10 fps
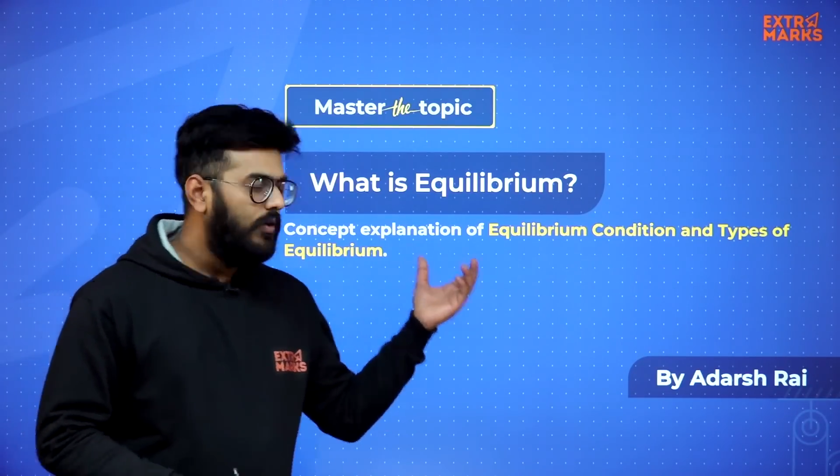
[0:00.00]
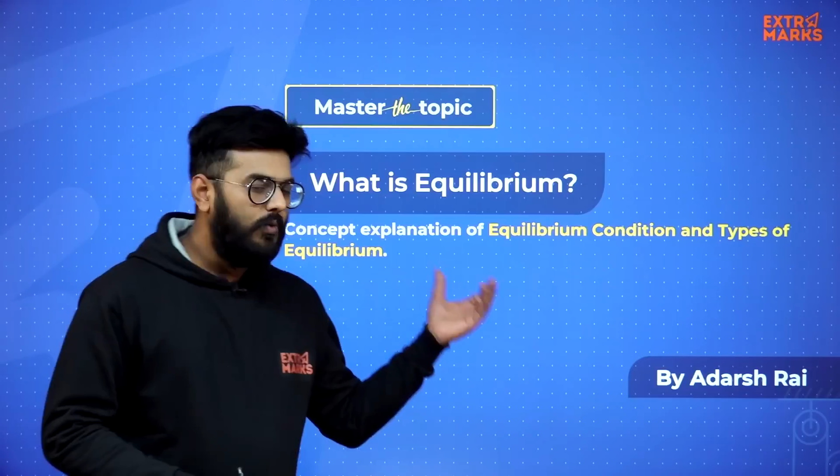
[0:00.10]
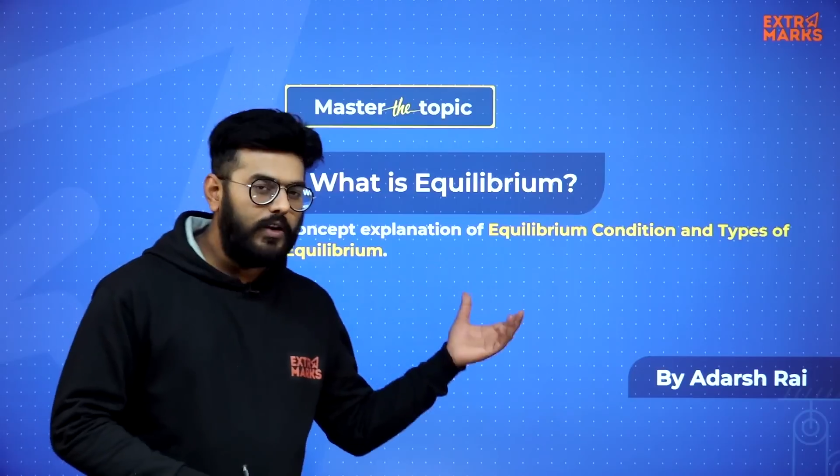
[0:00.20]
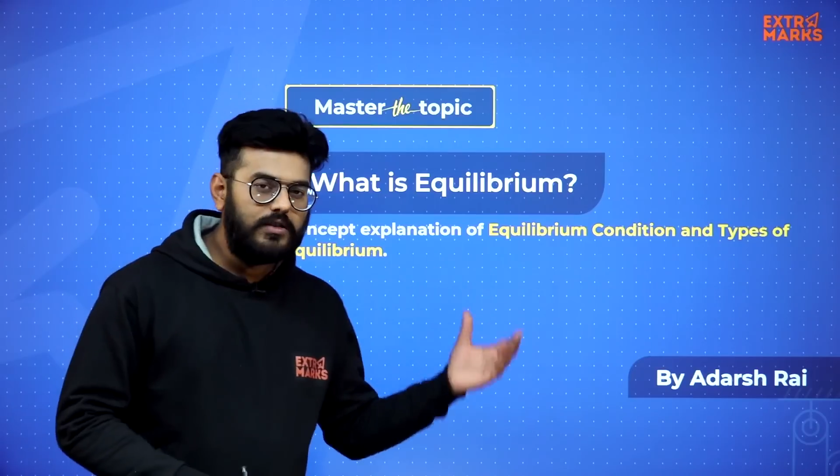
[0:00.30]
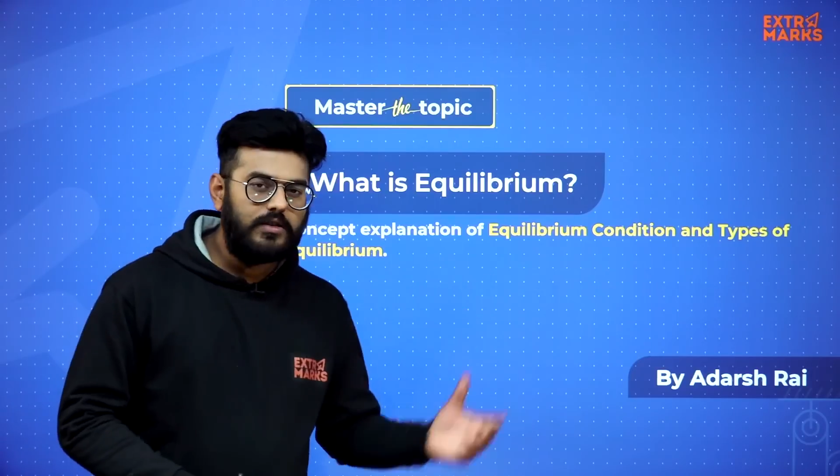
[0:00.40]

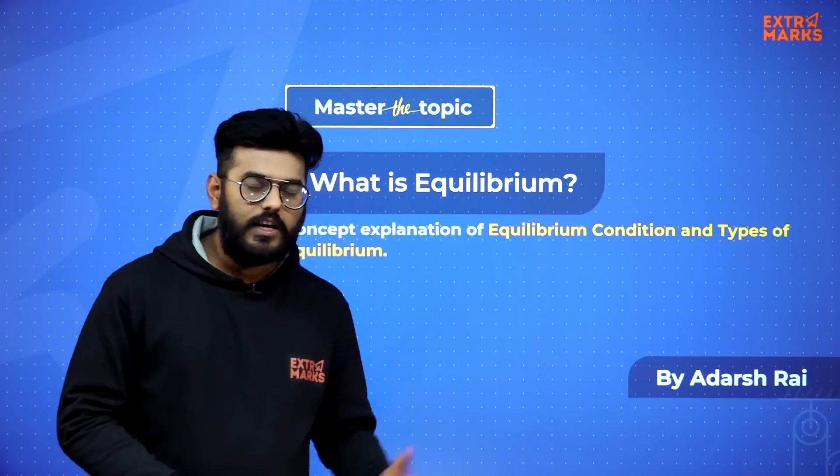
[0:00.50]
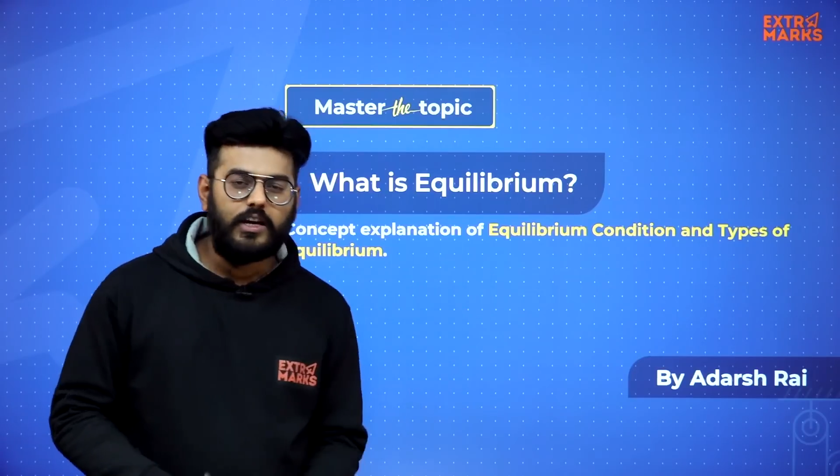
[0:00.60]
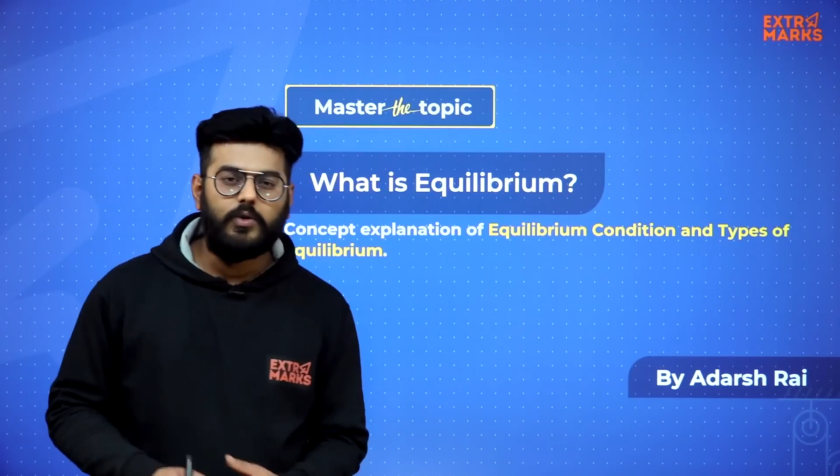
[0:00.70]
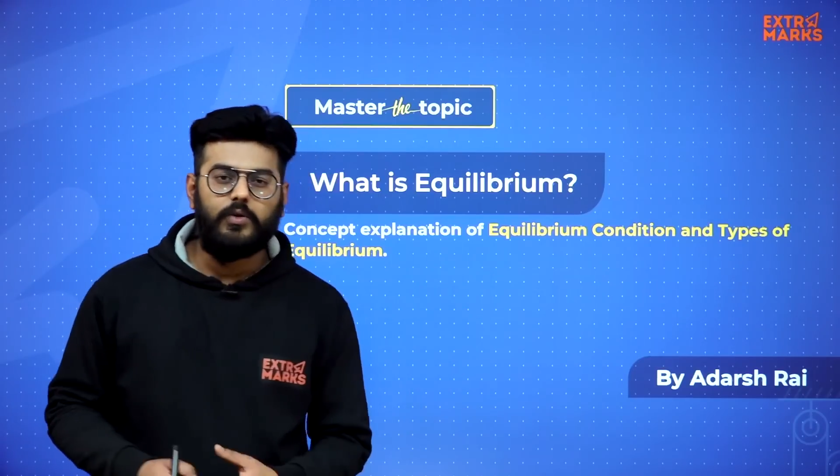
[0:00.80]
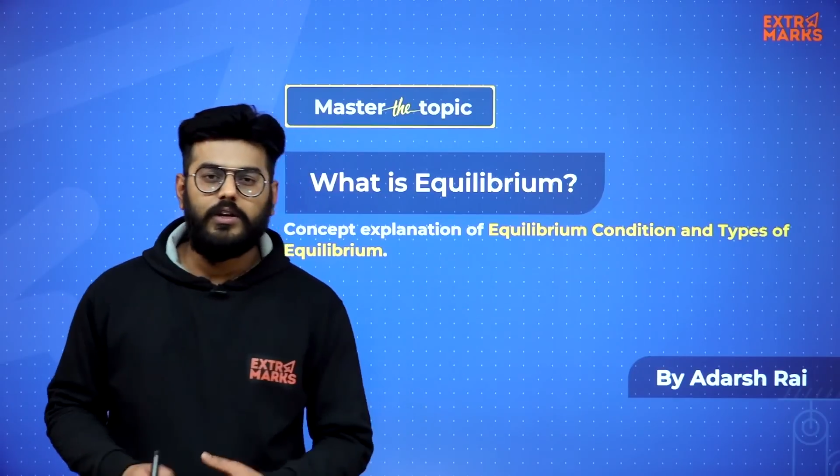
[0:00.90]
what is
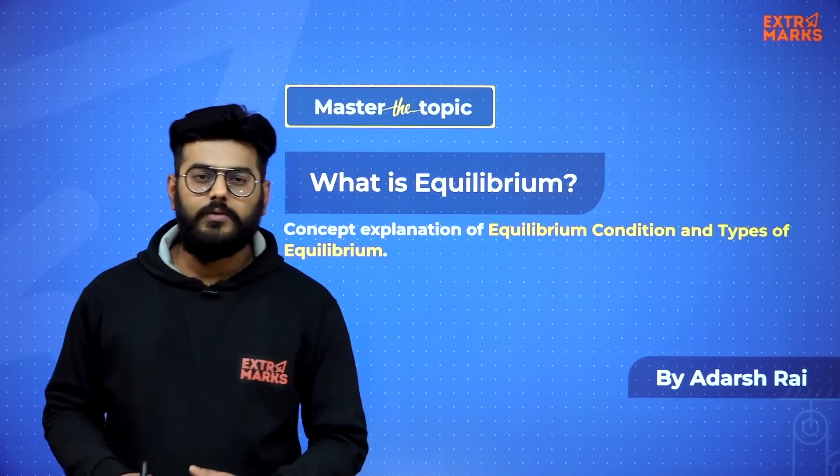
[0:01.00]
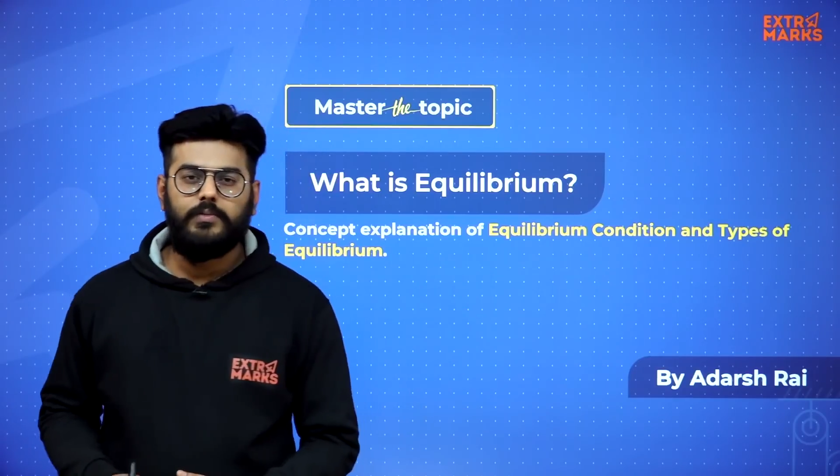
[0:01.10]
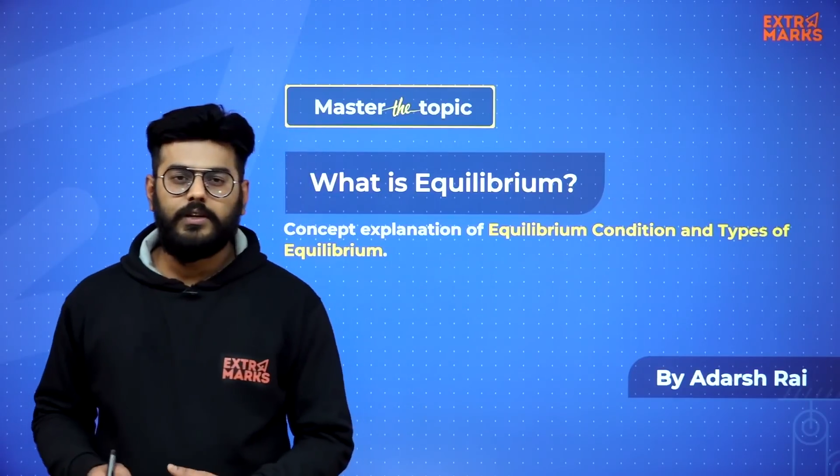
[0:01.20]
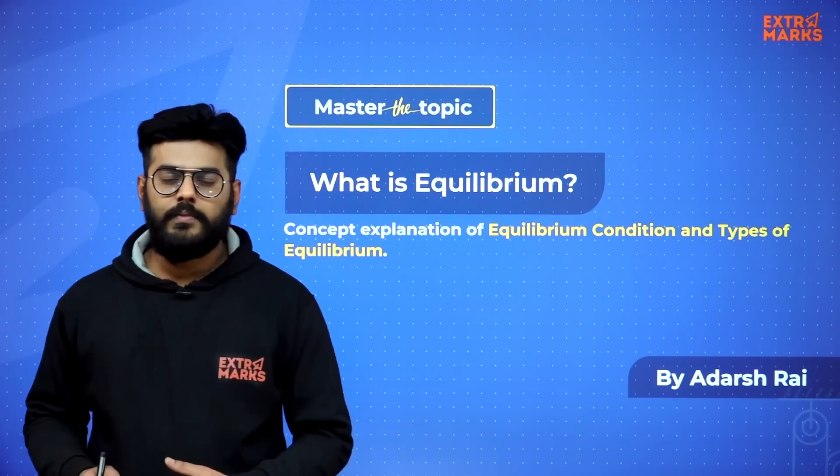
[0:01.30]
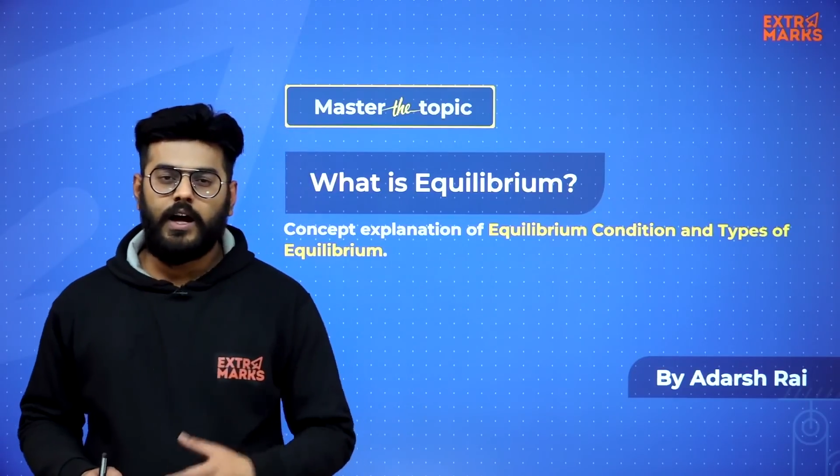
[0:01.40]

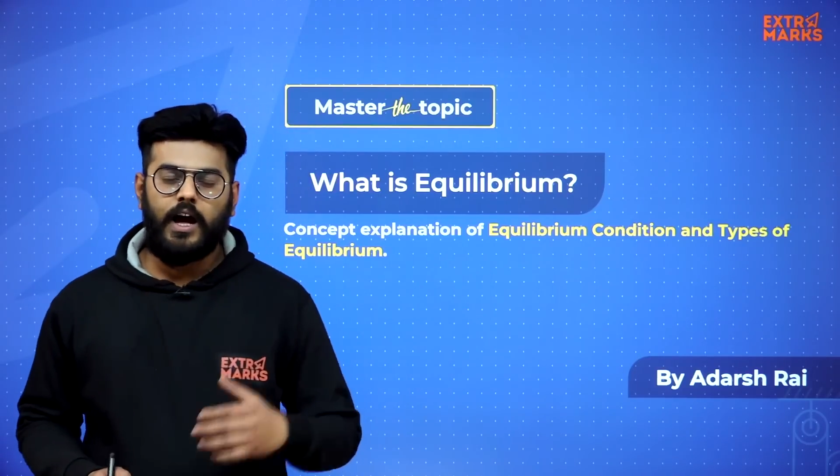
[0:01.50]
equilibrium